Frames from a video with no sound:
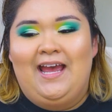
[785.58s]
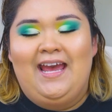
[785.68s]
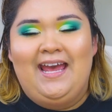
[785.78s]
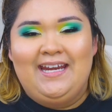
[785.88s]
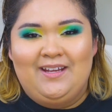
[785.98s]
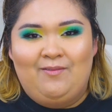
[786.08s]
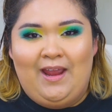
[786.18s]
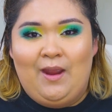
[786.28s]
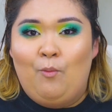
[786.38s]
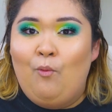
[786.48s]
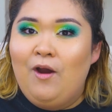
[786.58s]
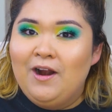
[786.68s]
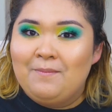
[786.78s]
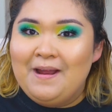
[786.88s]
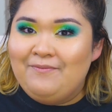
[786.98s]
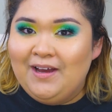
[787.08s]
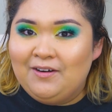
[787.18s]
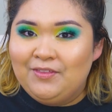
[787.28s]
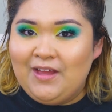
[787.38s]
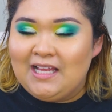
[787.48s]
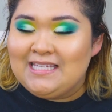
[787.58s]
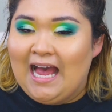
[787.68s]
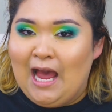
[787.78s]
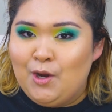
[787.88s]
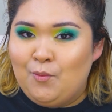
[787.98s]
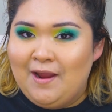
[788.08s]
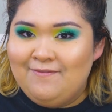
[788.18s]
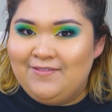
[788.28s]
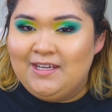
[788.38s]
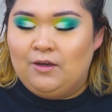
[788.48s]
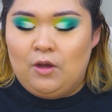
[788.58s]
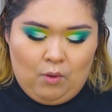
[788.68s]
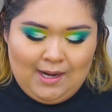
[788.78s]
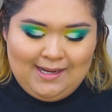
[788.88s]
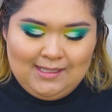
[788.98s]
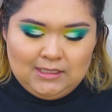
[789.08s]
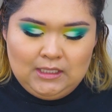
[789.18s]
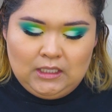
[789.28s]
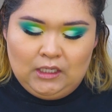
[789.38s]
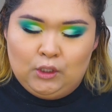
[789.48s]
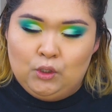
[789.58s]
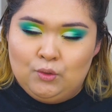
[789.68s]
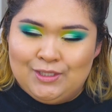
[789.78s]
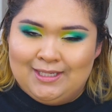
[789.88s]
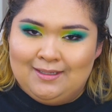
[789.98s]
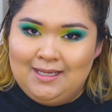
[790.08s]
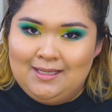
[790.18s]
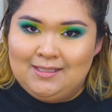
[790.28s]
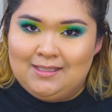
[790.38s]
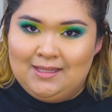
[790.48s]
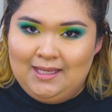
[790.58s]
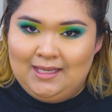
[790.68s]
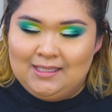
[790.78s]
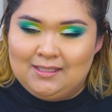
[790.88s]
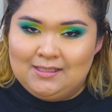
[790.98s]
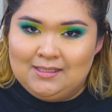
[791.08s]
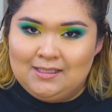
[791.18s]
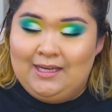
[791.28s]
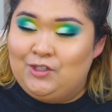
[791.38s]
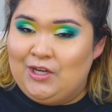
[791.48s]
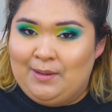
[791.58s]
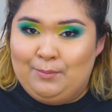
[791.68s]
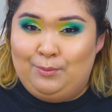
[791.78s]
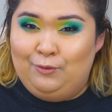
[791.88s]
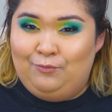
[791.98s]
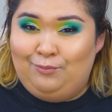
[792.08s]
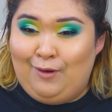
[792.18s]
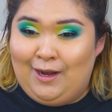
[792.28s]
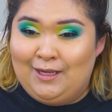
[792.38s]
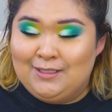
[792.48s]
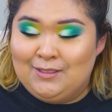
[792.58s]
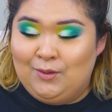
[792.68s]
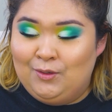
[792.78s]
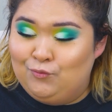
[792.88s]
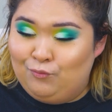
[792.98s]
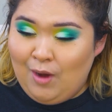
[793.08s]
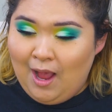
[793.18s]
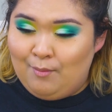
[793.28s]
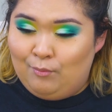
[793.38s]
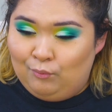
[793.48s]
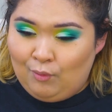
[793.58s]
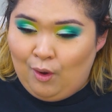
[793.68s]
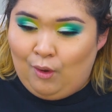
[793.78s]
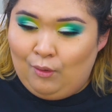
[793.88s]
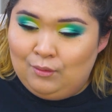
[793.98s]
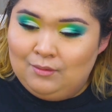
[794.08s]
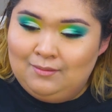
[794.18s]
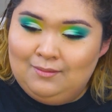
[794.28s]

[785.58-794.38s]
anyway, what are my final thoughts? How do I feel? What is the conclusion? Is this a Chab approved product? Drum roll.